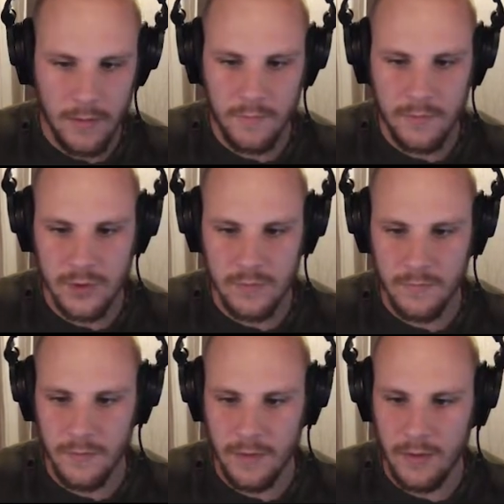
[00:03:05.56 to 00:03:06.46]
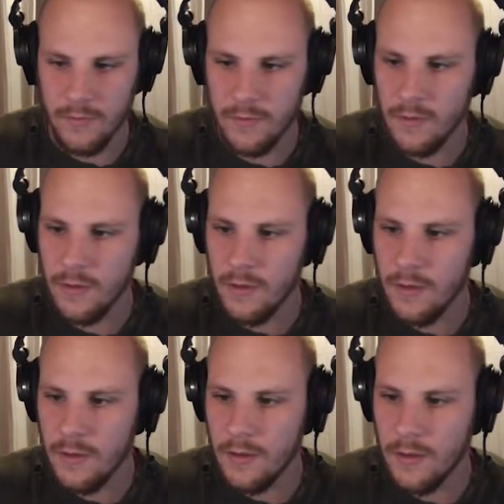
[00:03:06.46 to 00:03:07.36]
First, without
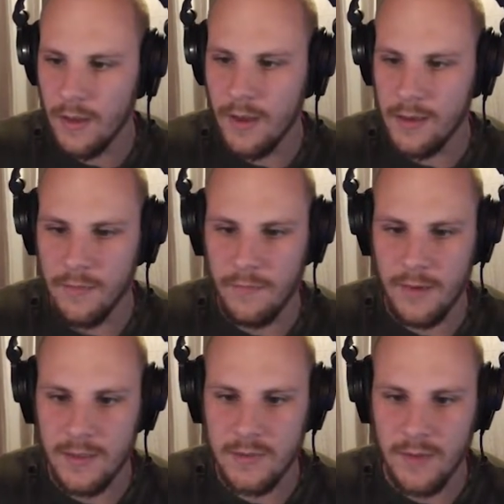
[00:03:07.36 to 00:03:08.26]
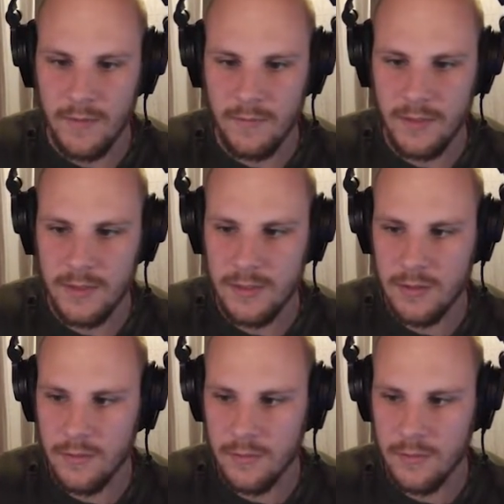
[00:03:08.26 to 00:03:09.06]
any effects, we have this.